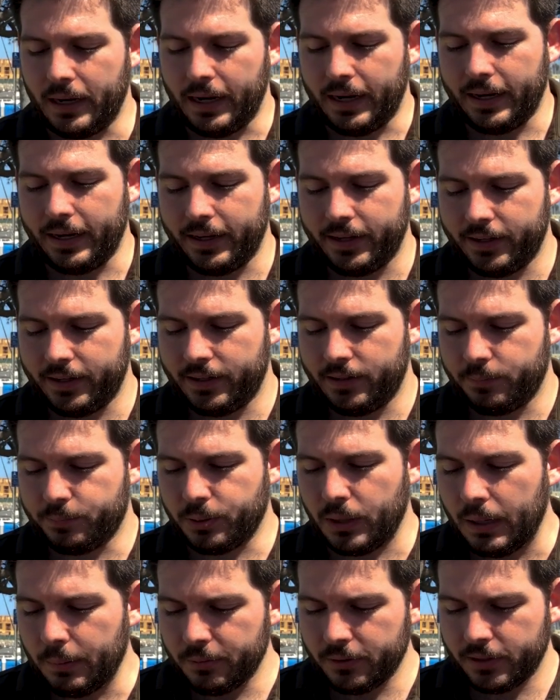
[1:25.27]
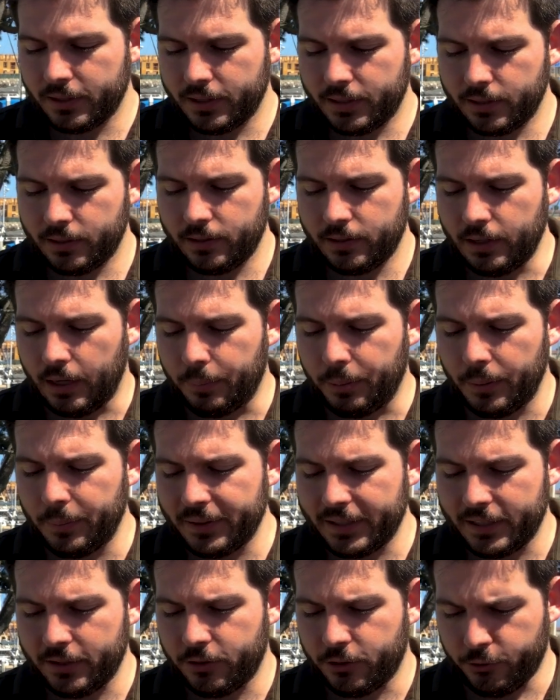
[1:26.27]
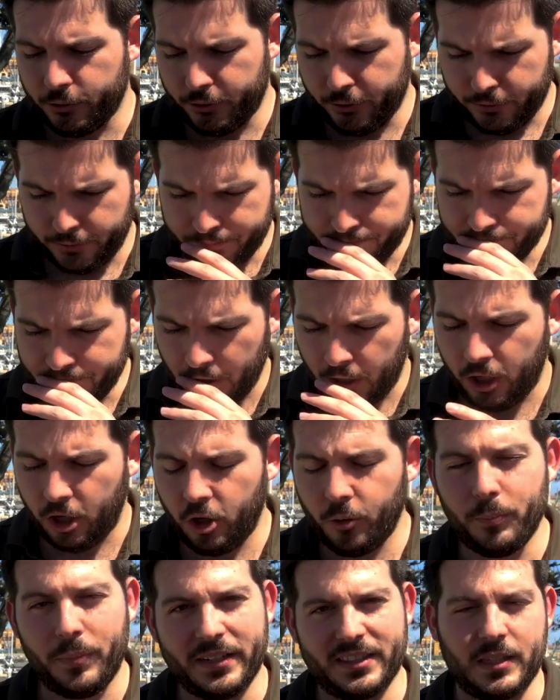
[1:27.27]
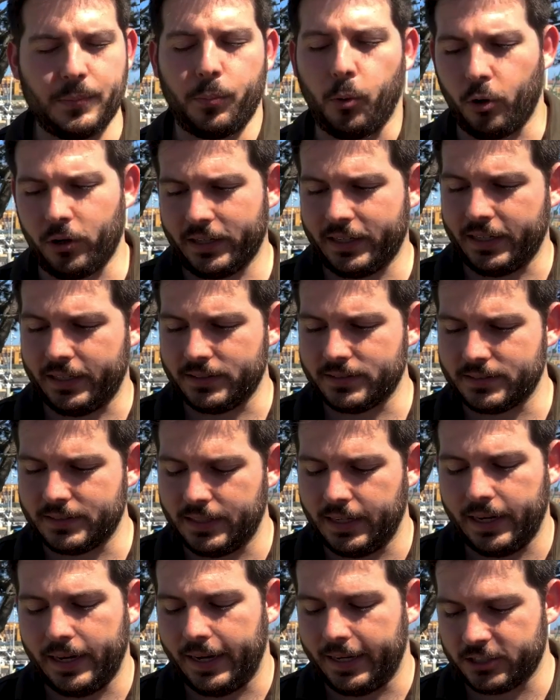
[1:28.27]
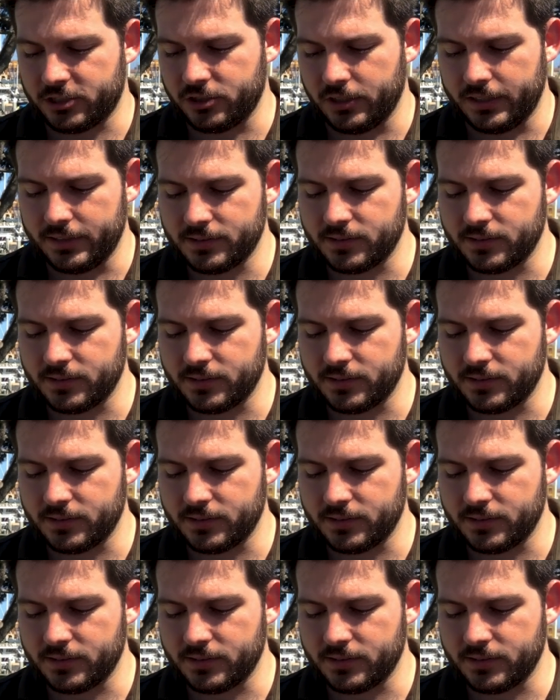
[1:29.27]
I probably, I'll probably get through all but the port keys today actually.